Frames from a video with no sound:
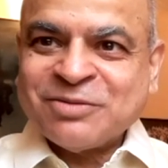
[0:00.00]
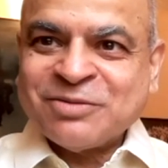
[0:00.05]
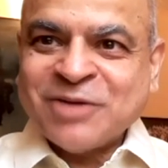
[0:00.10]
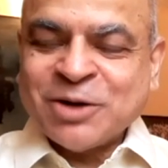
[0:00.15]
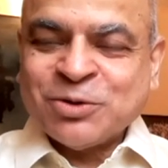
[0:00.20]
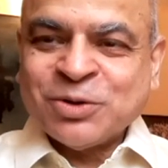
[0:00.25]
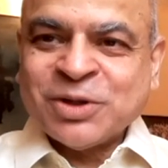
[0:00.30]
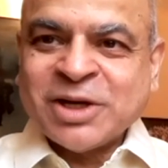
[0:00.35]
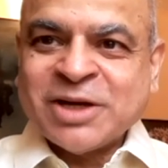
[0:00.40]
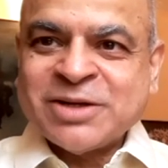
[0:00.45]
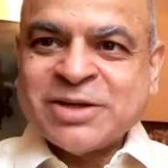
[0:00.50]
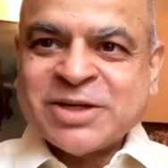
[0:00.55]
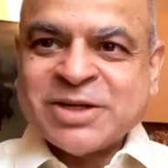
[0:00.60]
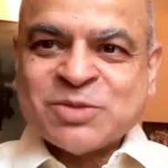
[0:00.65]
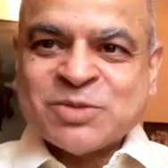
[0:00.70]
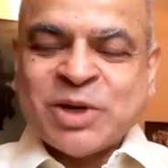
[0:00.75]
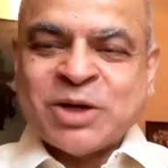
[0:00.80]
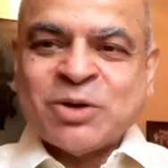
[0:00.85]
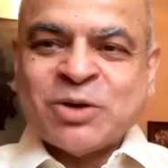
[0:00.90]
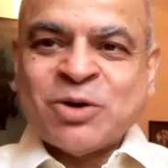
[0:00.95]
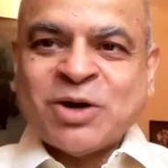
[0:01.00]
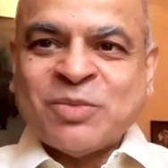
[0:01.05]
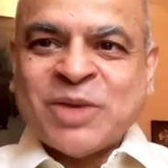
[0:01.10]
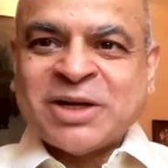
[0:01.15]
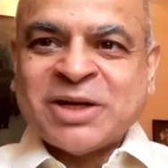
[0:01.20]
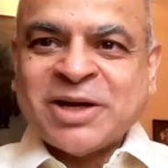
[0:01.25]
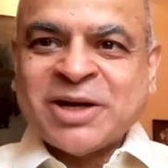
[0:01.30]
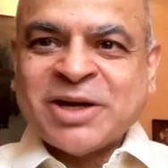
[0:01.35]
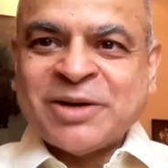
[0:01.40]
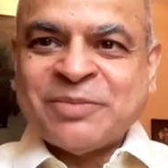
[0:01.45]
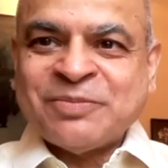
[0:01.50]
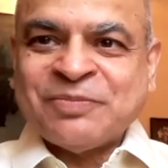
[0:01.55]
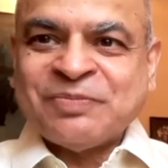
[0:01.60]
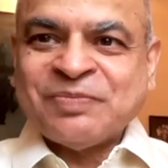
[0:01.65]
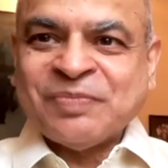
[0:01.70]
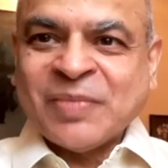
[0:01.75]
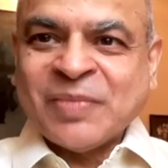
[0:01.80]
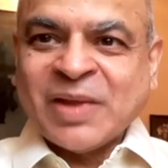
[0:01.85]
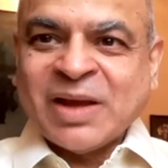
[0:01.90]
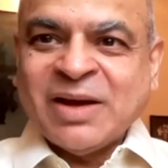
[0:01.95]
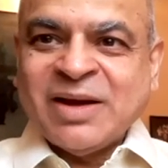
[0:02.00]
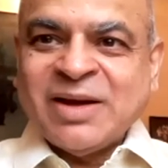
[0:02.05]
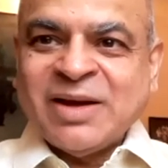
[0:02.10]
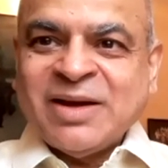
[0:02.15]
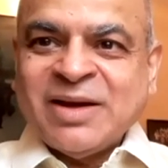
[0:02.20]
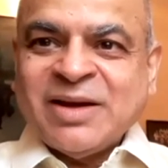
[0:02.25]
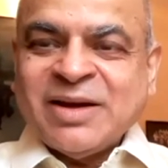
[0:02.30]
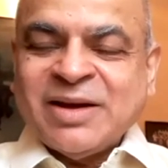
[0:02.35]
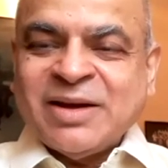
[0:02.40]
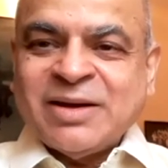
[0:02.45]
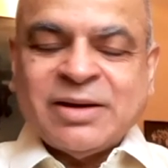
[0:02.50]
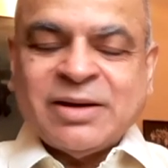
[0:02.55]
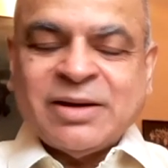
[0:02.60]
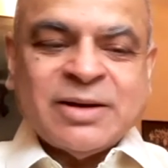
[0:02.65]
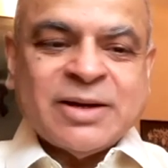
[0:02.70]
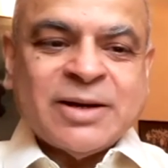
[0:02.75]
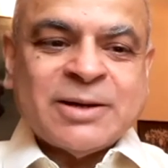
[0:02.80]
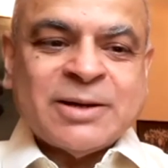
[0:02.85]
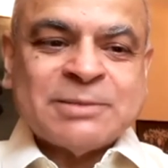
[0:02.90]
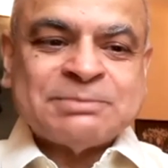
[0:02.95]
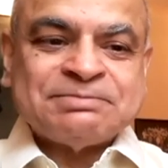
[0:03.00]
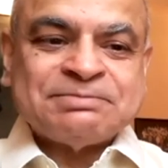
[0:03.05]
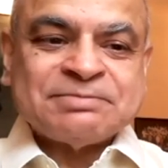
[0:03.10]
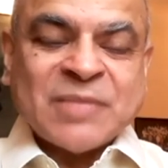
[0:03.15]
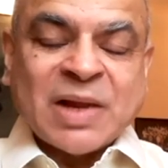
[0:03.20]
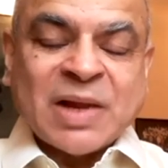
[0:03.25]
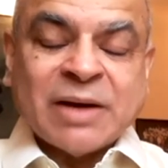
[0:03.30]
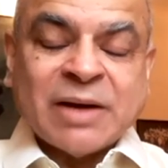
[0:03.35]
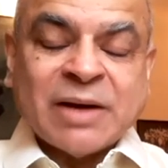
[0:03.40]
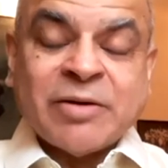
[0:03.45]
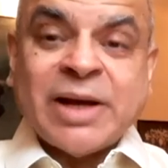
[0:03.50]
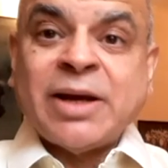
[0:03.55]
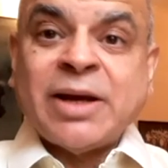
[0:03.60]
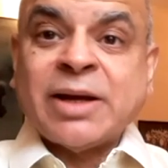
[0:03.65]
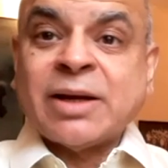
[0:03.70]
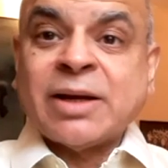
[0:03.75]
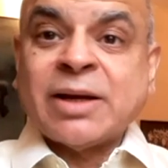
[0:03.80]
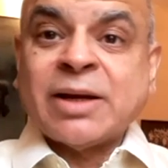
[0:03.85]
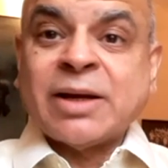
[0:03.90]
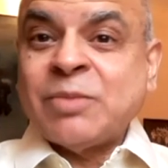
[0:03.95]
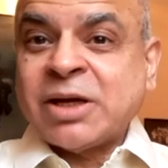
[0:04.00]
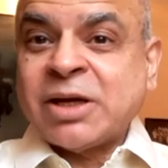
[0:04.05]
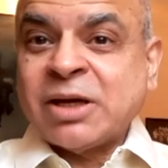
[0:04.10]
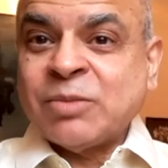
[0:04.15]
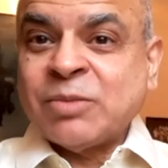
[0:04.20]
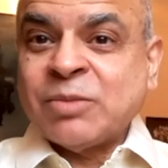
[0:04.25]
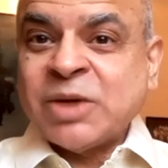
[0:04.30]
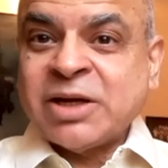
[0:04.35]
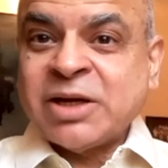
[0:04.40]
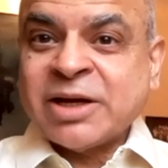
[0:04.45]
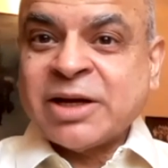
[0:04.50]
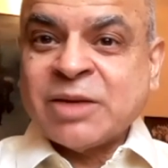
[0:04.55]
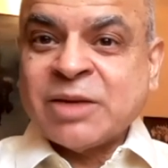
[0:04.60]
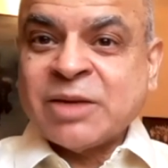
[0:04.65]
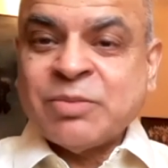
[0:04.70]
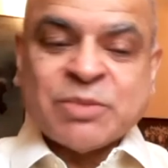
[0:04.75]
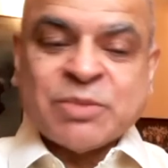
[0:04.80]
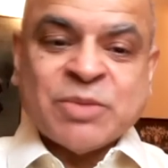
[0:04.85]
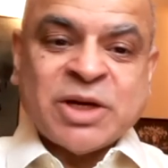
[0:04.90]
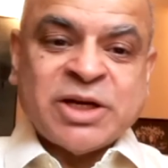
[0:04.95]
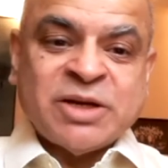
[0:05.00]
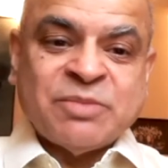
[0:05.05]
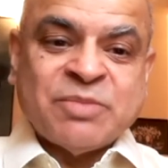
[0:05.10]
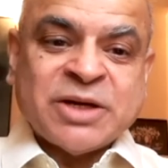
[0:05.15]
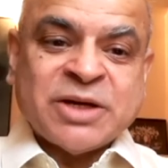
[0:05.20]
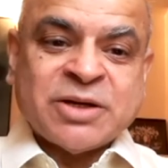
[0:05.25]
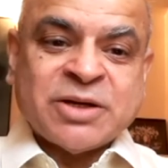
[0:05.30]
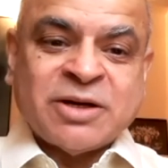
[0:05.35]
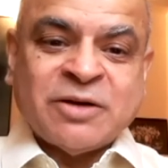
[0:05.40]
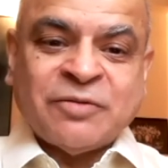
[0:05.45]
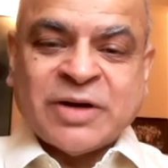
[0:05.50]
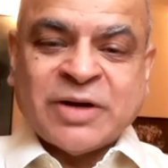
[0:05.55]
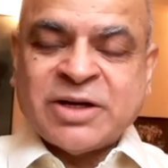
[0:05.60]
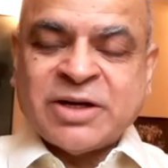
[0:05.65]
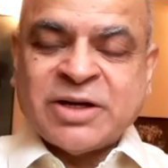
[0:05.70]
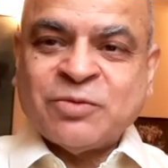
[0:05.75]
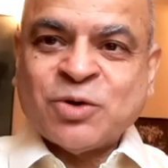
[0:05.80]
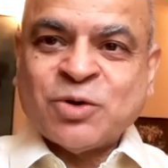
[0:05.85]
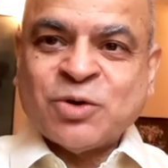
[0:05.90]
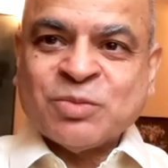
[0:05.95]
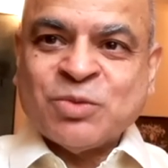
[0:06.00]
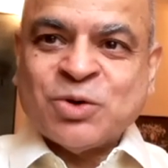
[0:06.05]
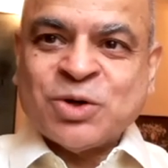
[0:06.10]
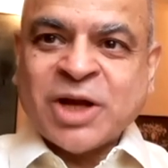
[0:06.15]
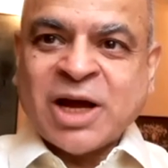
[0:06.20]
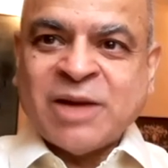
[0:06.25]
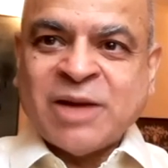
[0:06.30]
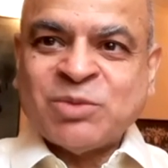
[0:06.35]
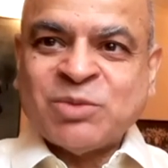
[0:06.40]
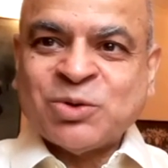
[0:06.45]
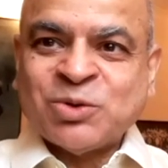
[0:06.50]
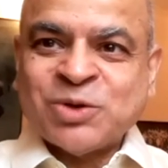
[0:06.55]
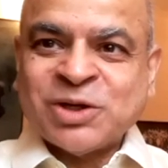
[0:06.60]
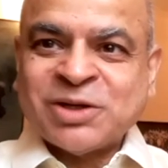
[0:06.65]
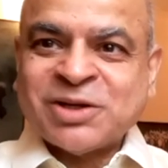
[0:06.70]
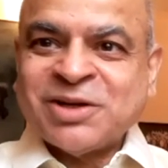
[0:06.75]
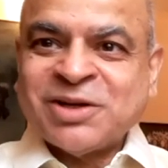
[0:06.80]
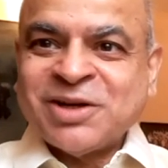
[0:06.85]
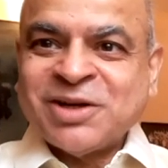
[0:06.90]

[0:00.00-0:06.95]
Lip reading: Why don't I just spend all my time in trading and making money? I can make money better if I devote more time to it.